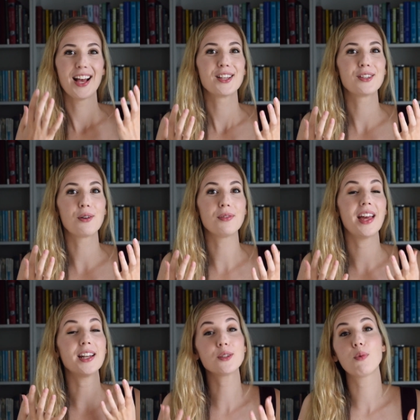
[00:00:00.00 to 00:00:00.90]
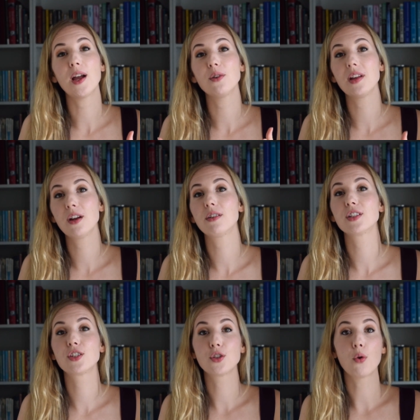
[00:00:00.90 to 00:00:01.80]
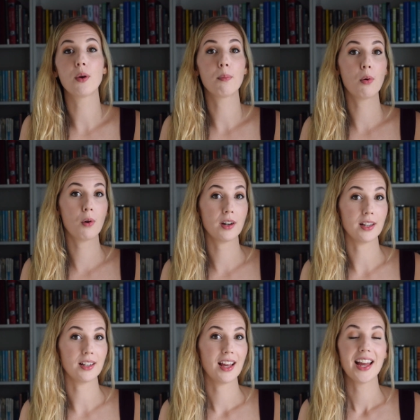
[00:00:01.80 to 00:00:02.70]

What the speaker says: So that is why your ear is so important.